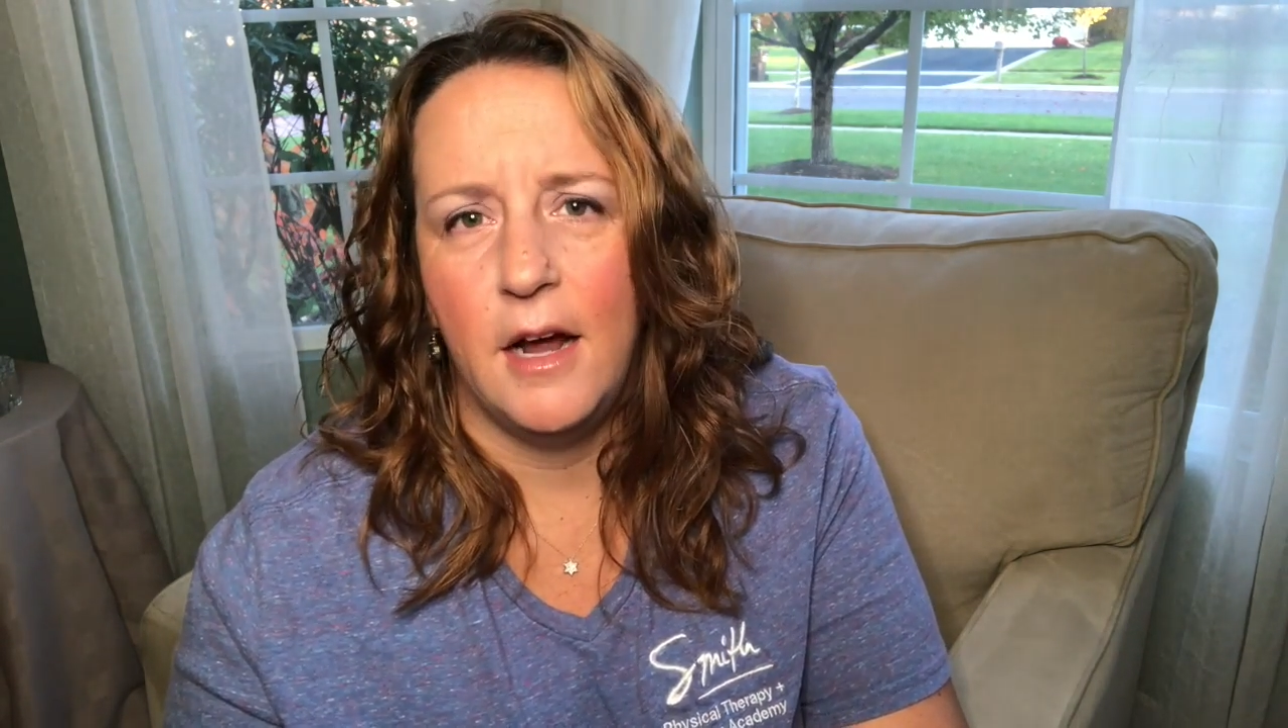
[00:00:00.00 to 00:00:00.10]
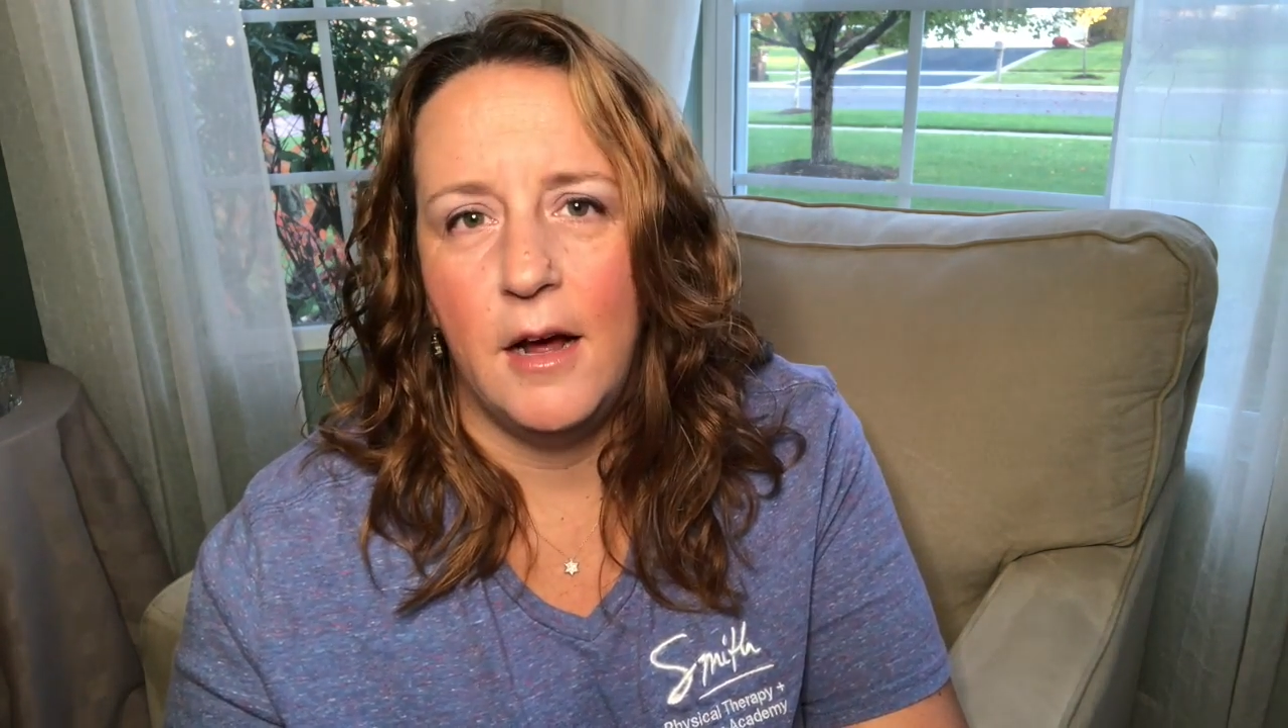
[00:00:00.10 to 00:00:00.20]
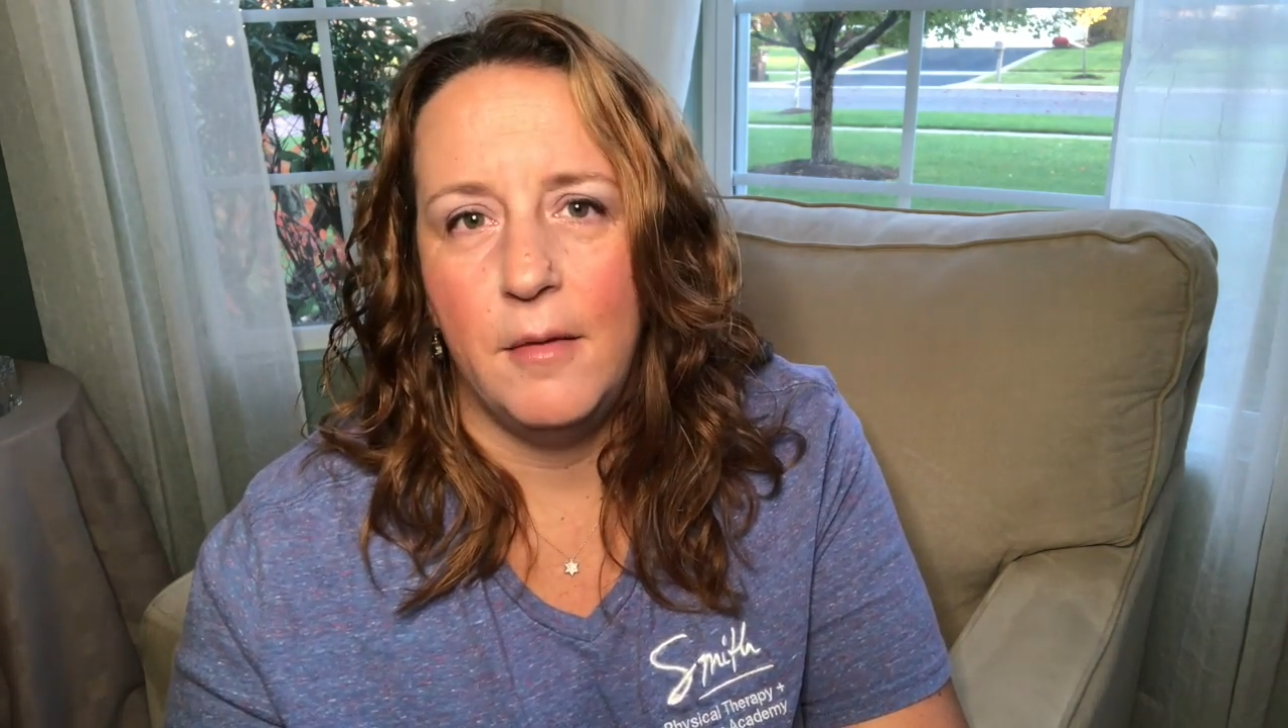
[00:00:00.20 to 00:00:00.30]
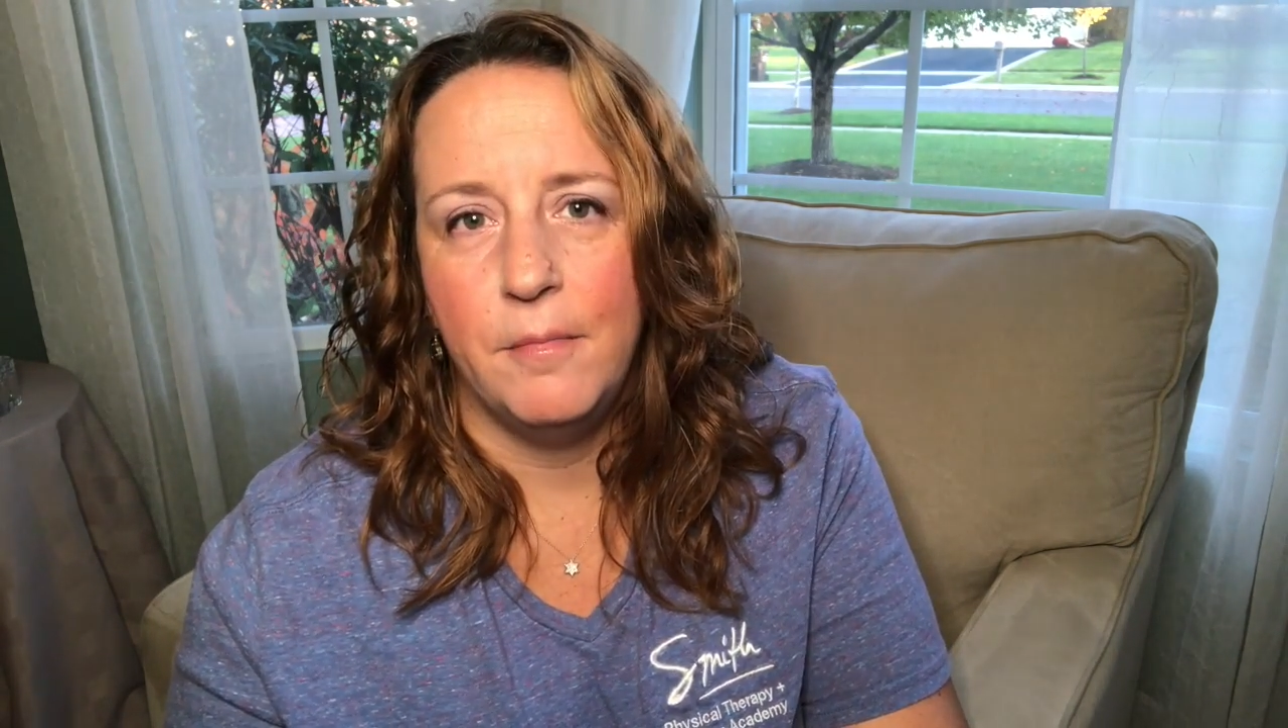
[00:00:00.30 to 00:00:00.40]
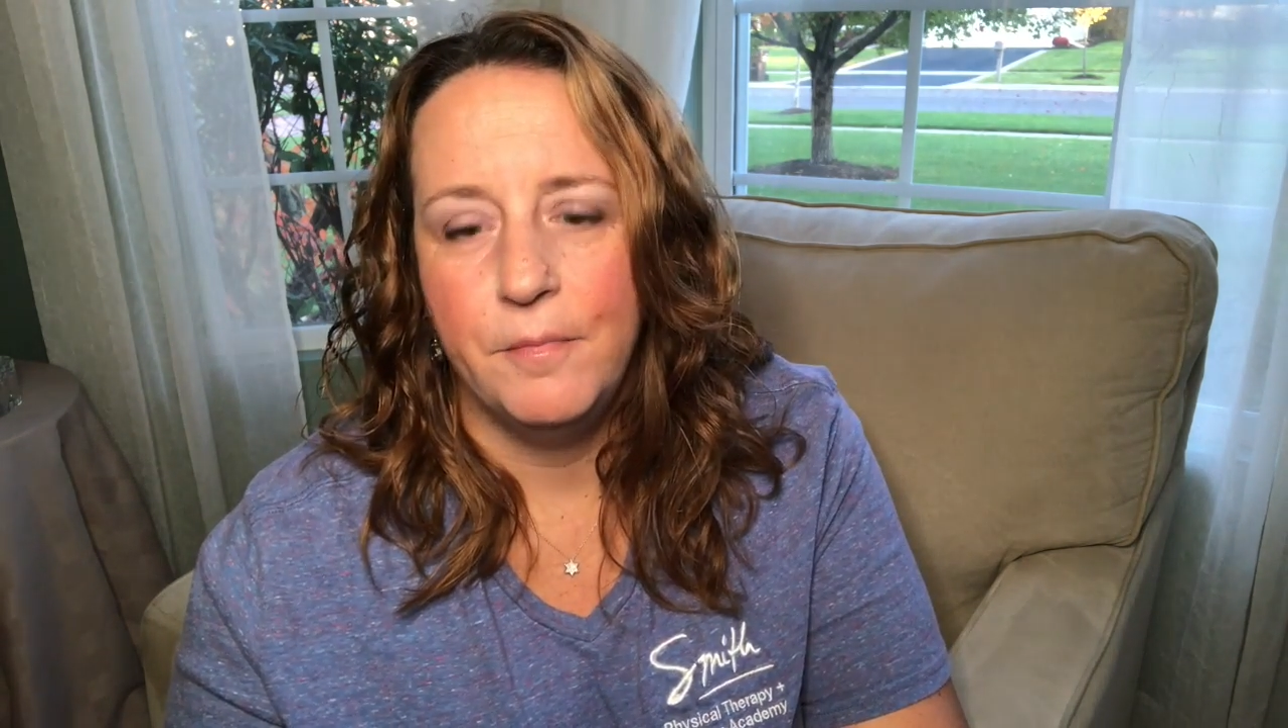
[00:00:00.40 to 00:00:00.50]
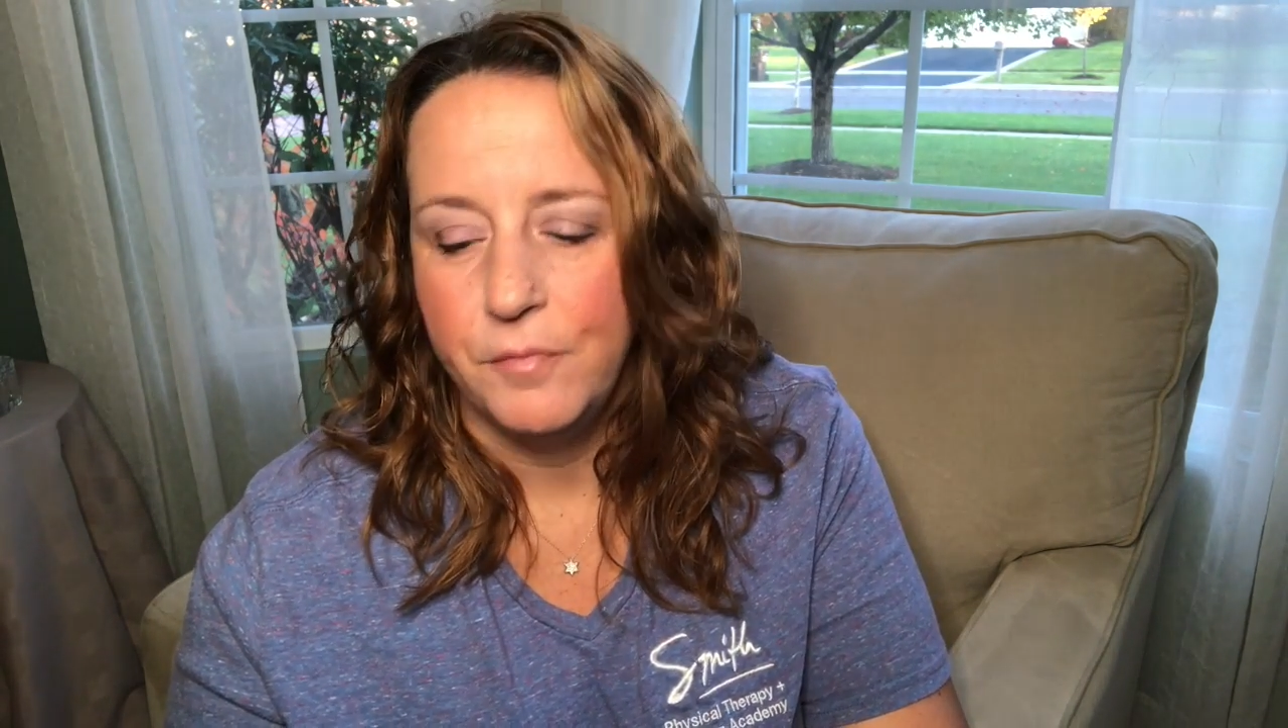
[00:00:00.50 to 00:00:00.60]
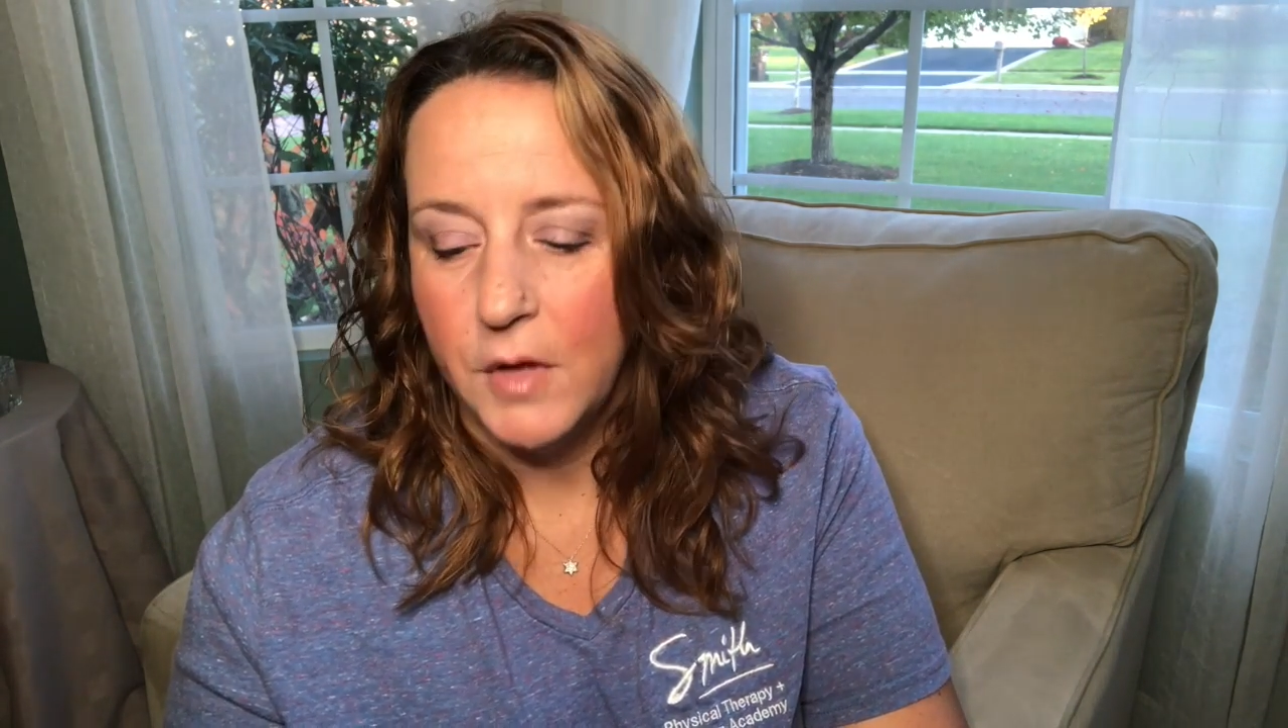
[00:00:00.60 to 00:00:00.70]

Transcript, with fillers: um,